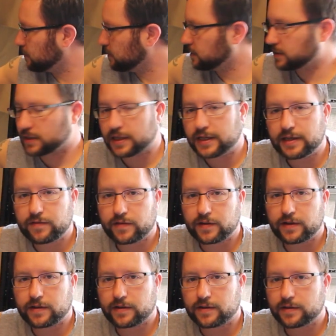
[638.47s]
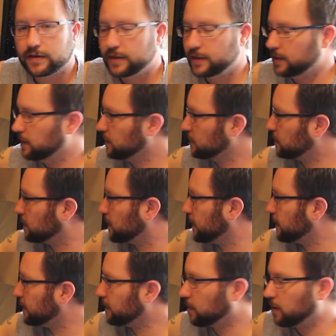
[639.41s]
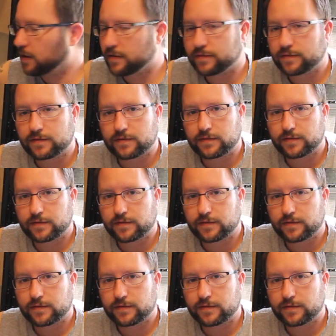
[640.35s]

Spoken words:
sleeve here, cut it off,